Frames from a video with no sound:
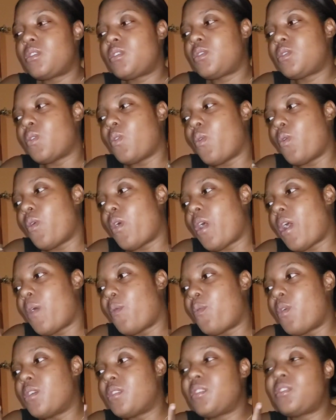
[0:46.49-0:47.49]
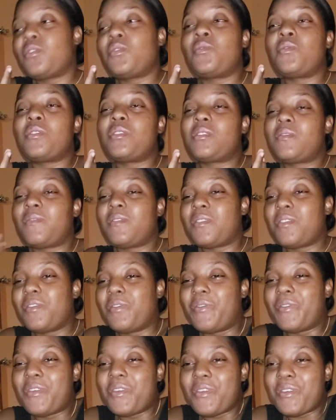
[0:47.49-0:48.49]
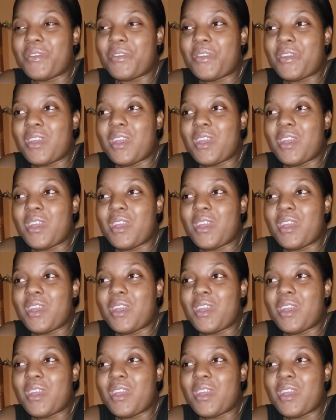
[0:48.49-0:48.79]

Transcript: So I wanted to do this video for